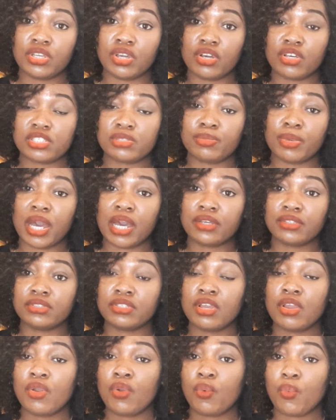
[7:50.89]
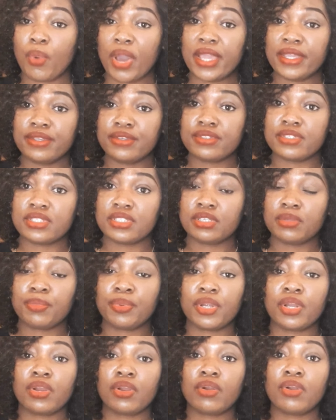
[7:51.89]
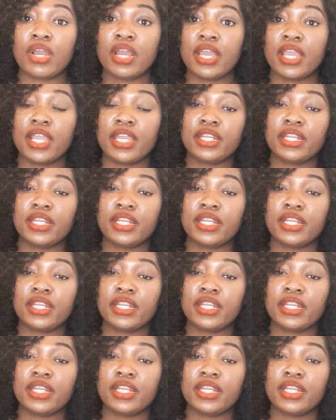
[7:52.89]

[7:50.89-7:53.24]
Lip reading: your husband while using the pearl?